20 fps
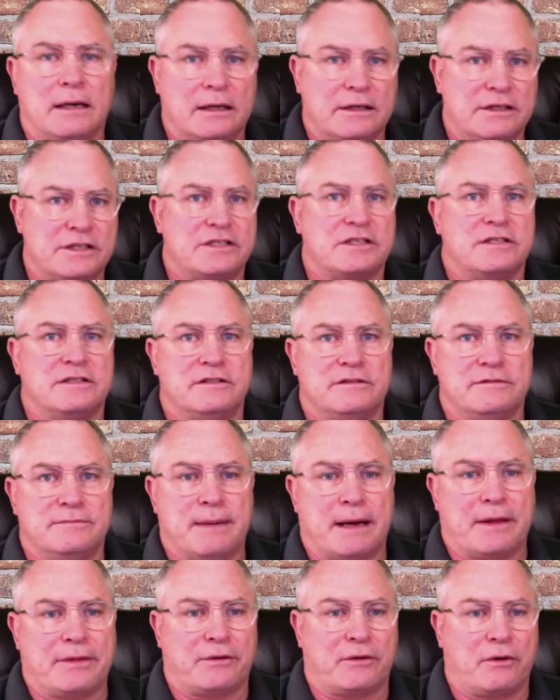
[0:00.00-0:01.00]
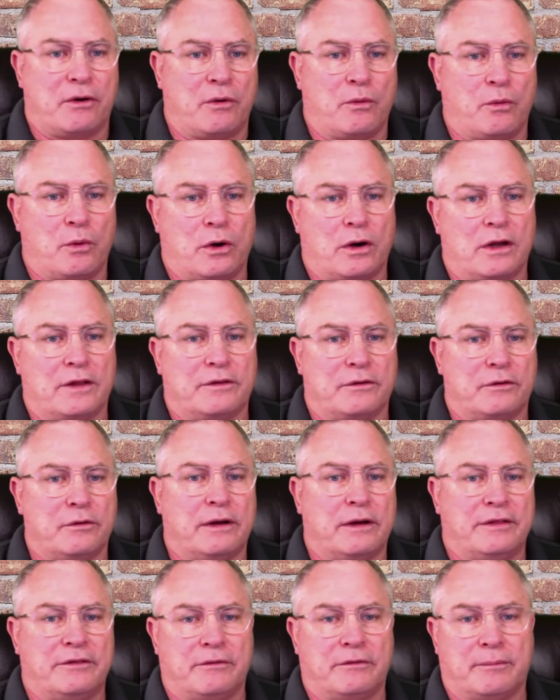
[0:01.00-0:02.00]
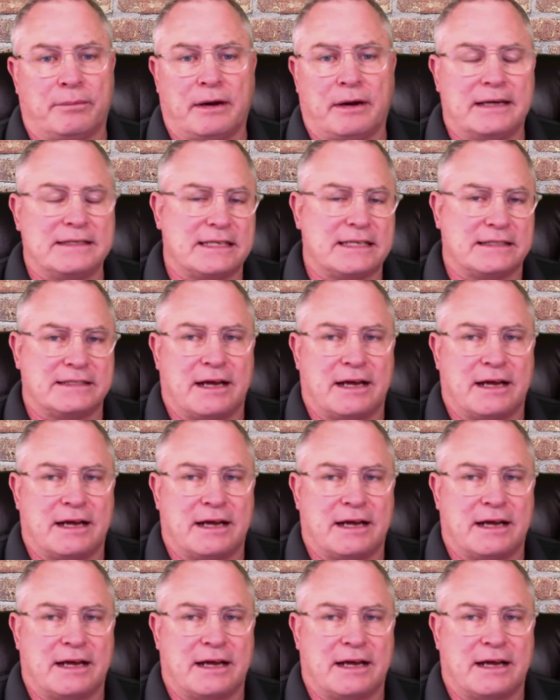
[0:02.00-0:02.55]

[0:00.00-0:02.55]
decisions about their own work and they're going through a process.